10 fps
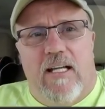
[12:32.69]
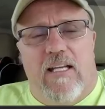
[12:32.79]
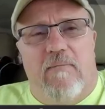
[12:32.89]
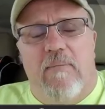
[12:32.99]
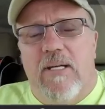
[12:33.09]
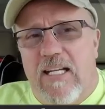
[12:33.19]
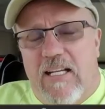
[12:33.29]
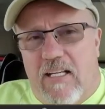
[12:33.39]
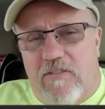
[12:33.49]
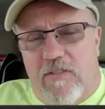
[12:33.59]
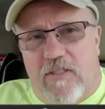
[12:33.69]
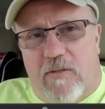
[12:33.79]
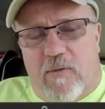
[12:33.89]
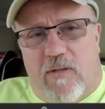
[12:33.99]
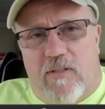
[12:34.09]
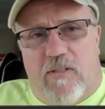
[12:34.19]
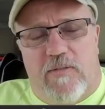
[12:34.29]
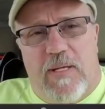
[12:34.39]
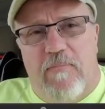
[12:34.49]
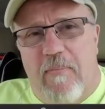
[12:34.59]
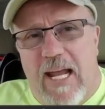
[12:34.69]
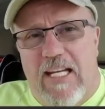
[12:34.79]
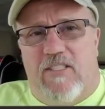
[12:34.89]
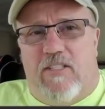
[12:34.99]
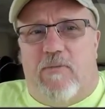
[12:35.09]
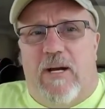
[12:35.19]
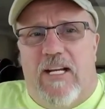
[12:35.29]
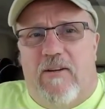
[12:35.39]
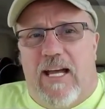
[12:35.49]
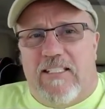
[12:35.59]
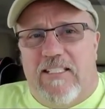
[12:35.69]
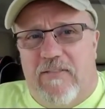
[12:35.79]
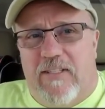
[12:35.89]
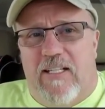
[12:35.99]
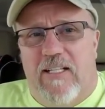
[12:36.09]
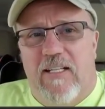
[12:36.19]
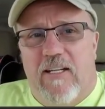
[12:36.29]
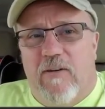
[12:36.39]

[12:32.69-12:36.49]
In many countries of the world, there's been major radioactivity,